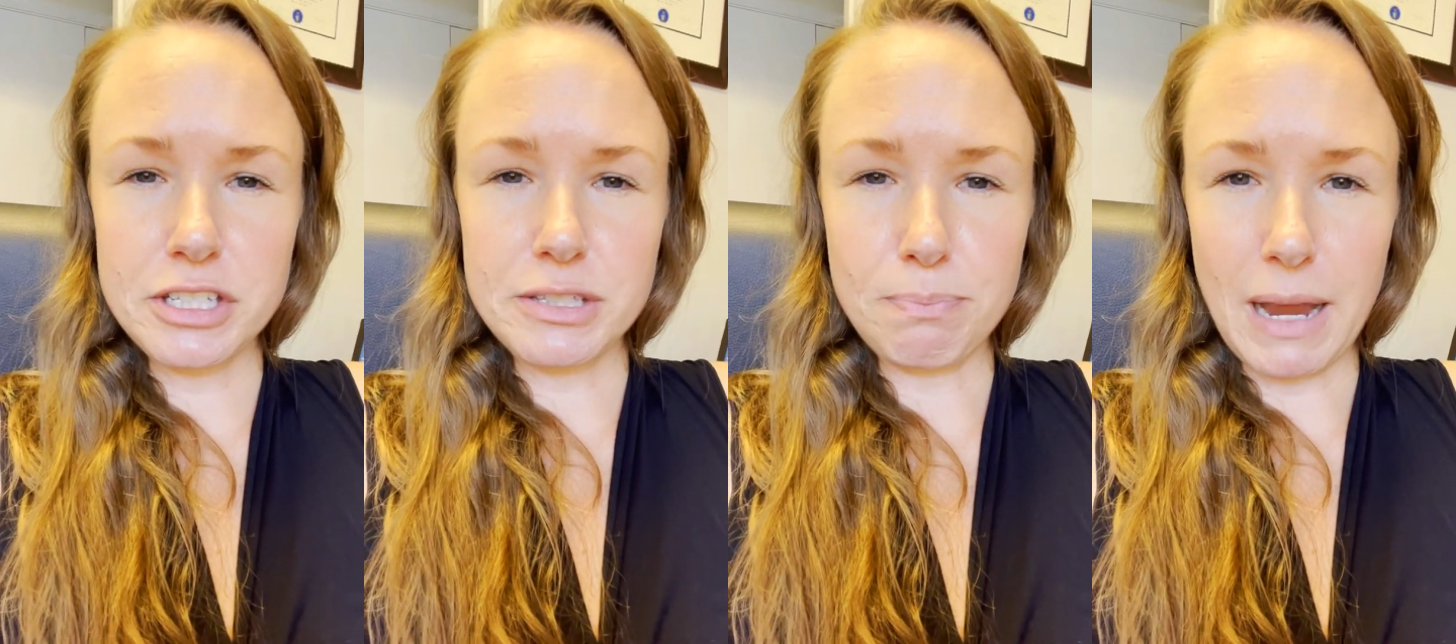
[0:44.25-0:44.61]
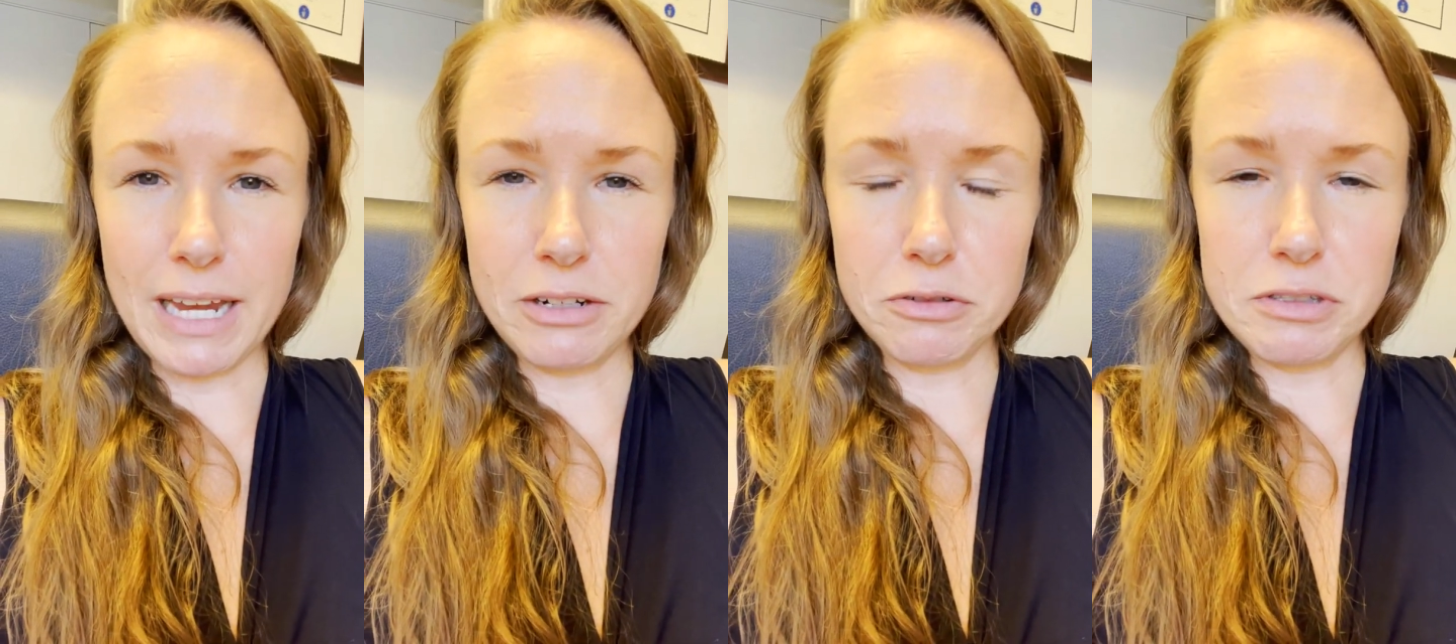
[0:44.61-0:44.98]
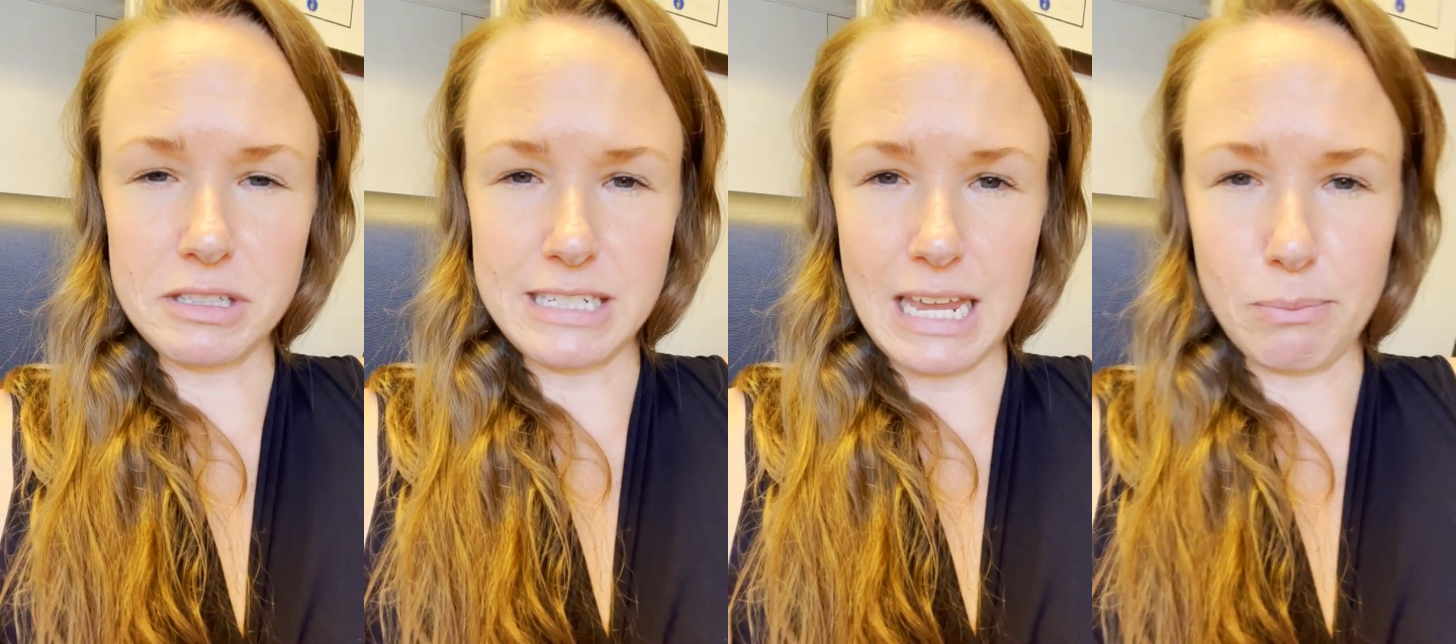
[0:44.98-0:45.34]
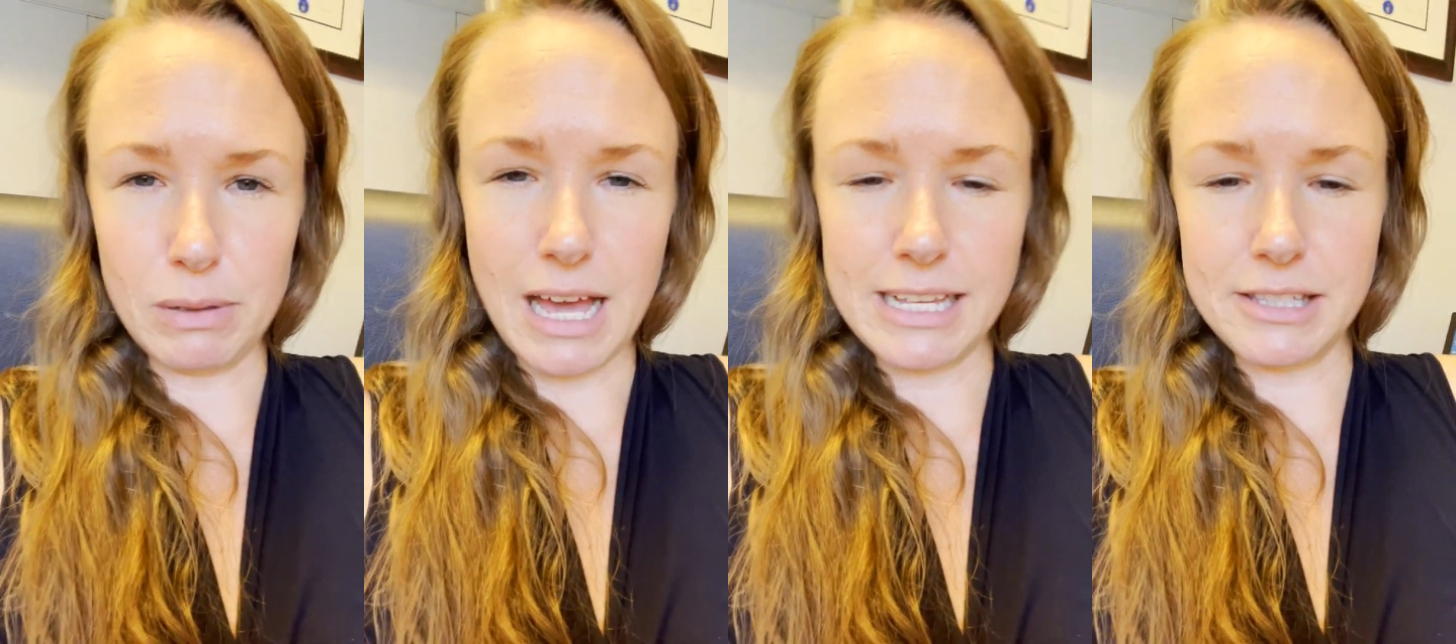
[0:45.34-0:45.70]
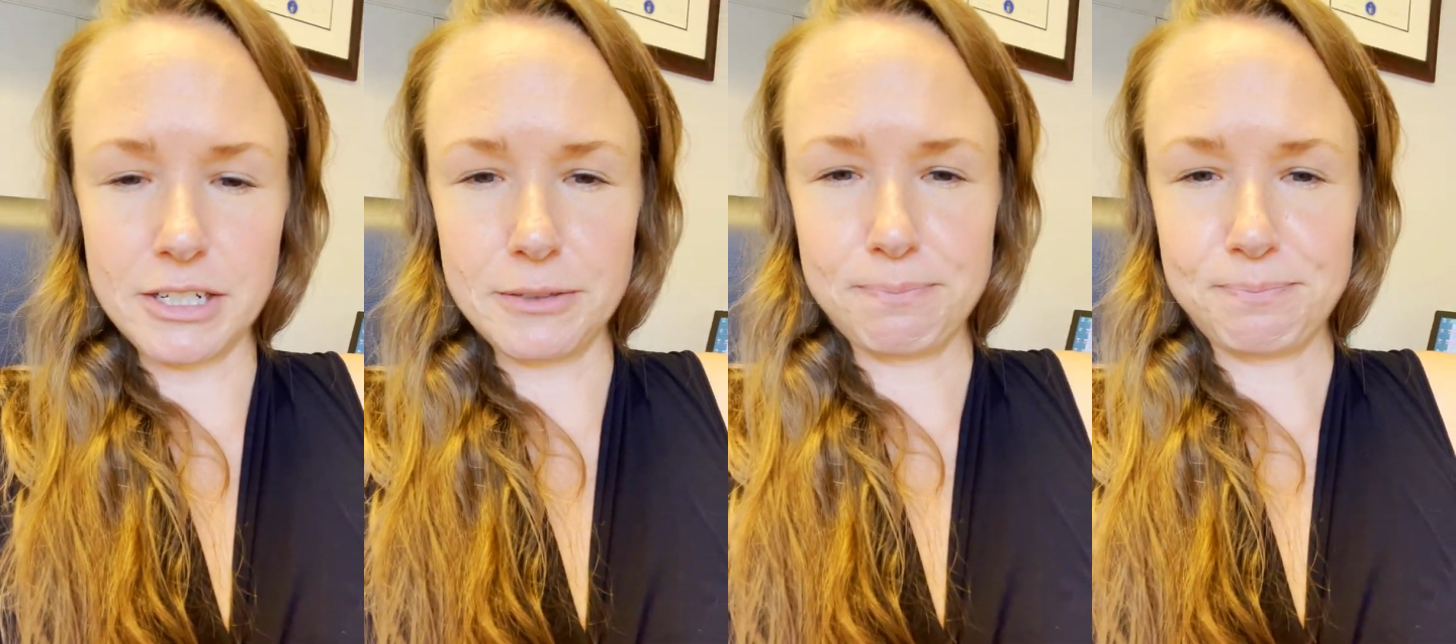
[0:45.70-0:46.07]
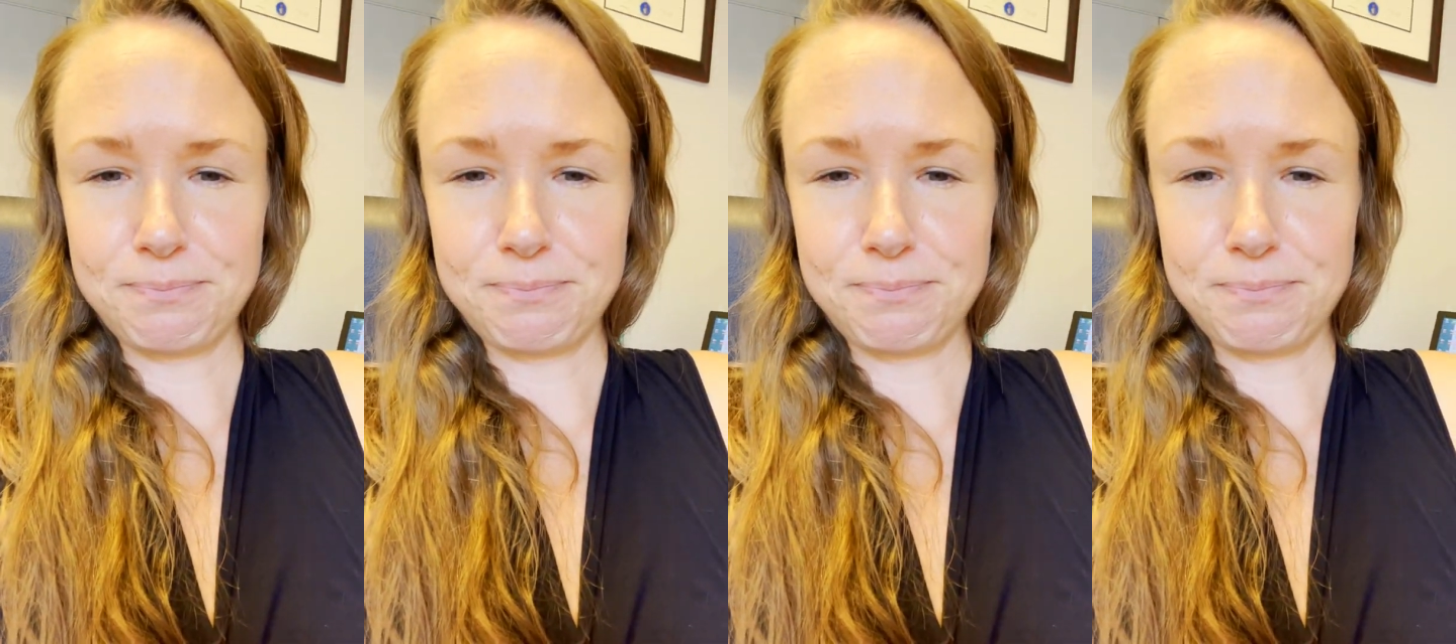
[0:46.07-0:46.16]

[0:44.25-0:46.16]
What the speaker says: spinal stabilizer.